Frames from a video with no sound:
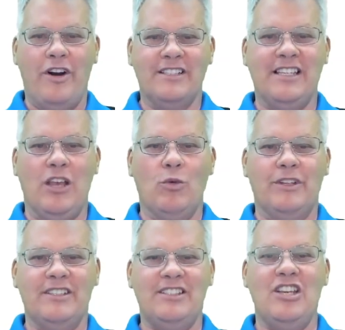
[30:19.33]
is equal to
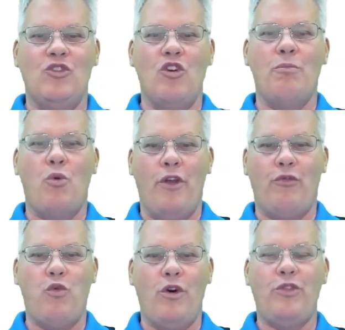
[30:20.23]

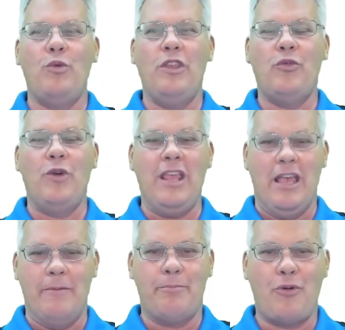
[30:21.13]
0.433
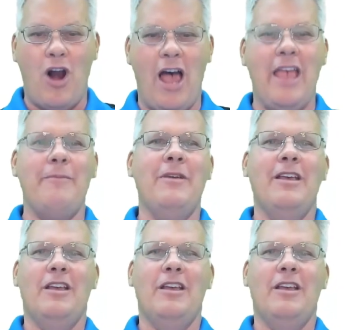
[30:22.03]
m prime,